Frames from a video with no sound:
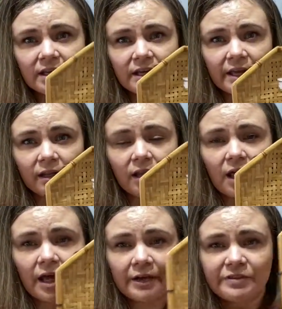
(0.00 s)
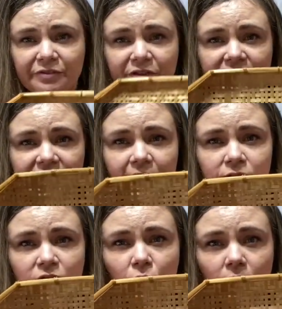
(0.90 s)
in a lot of different style
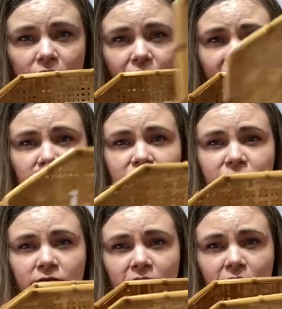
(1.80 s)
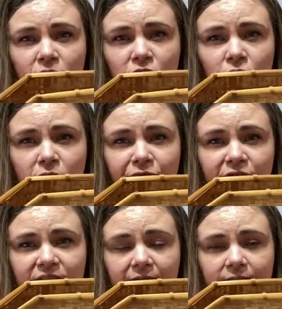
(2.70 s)
decor. So these are, you know, two different
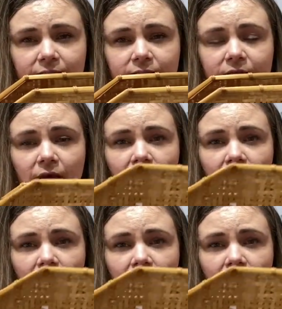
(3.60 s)
sizes.